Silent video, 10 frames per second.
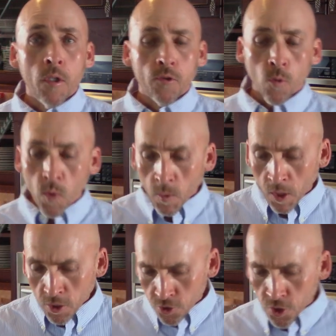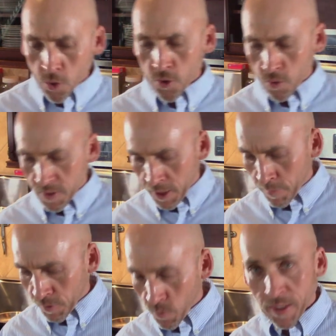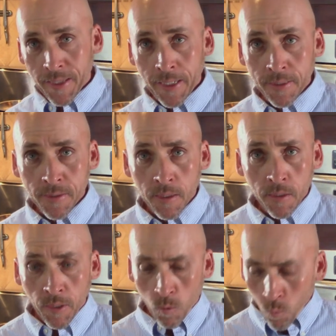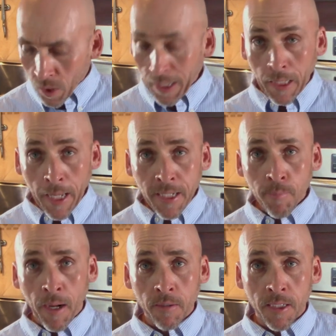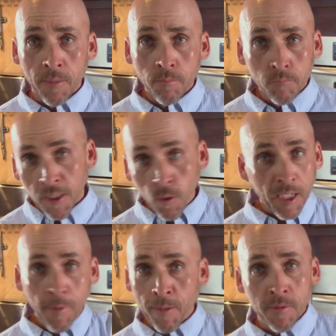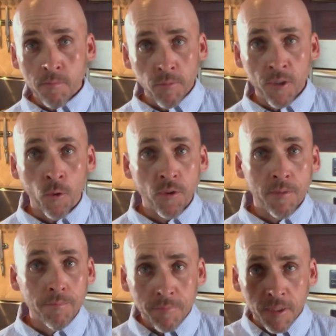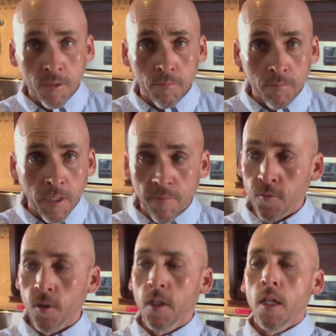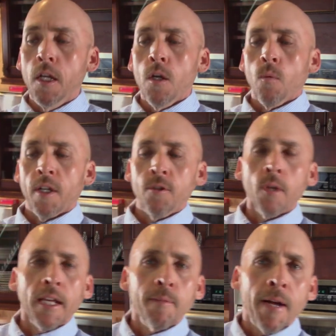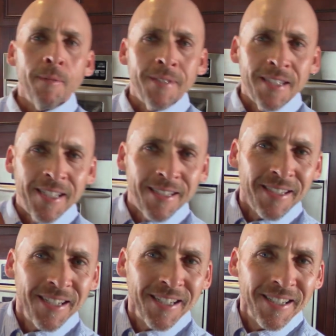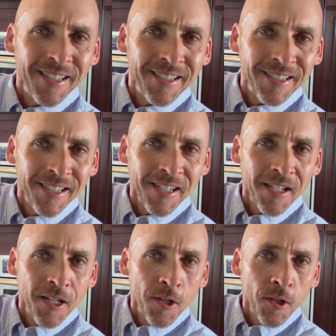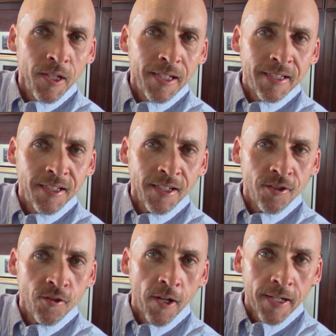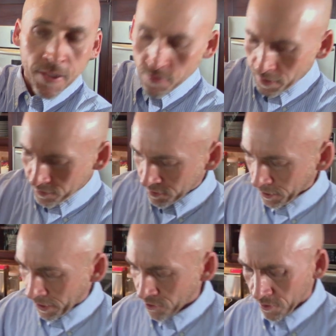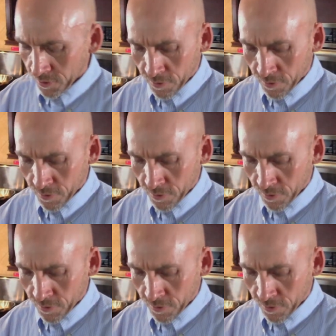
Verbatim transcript: So what I wanted to show you is a couple quick things. Okay, what I like about them, what I don't like about them is I told you, that they're not full. What I do like about them is this. See, it's not just grinding. You got selections.